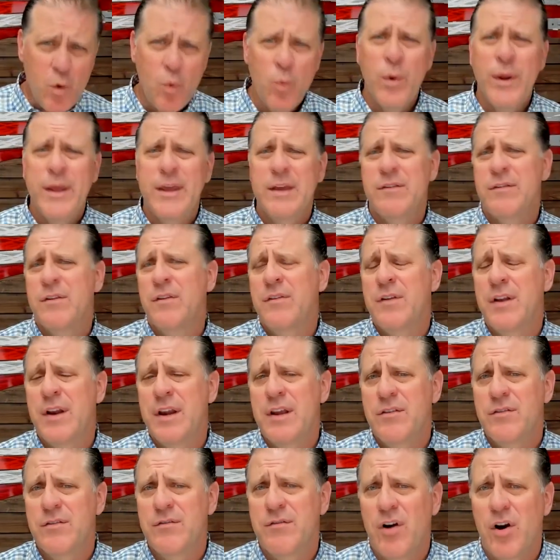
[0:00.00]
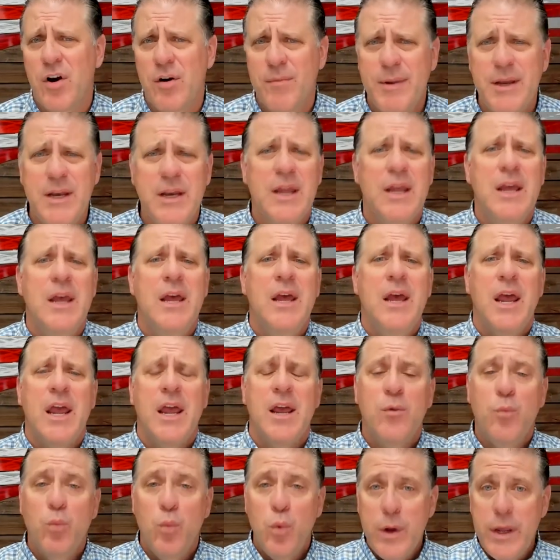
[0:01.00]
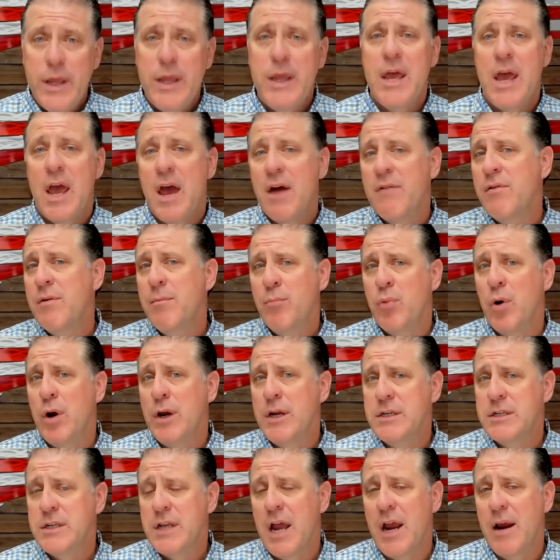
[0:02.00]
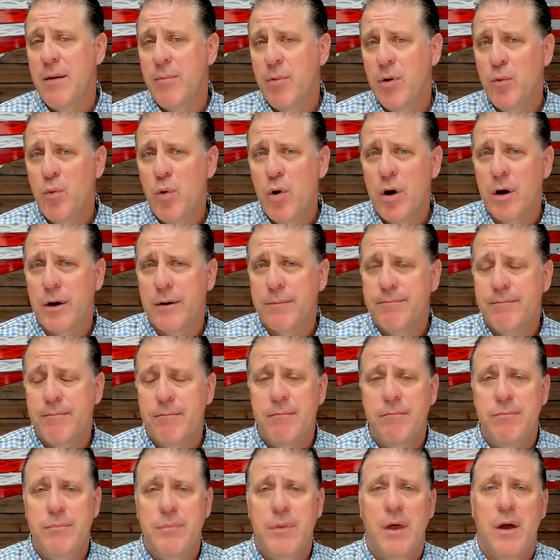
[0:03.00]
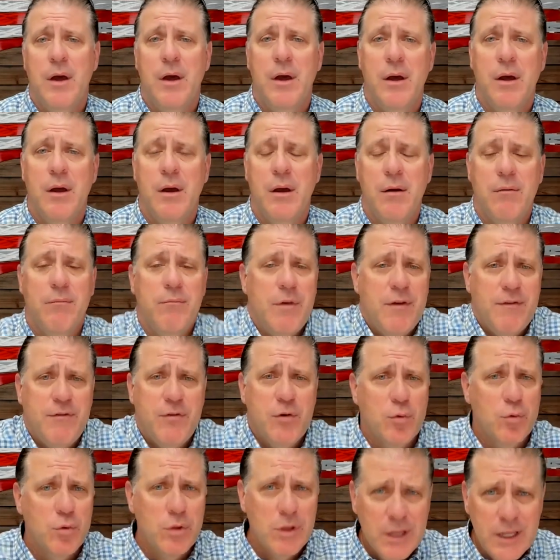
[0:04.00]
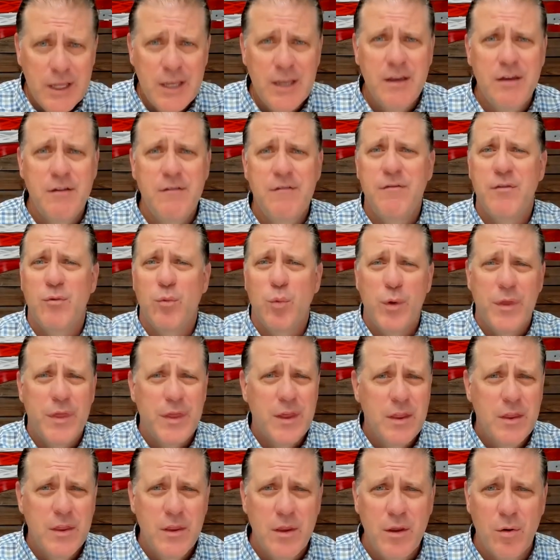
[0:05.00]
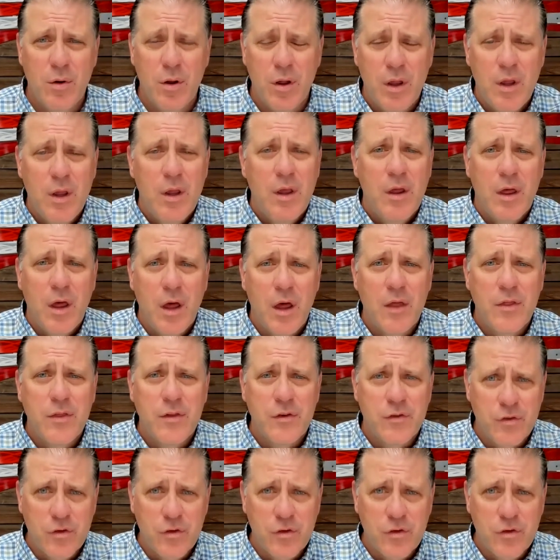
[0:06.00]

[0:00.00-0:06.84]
we get to today's environment, and we have embraced hybrid work. Uh, if you live within the uh, the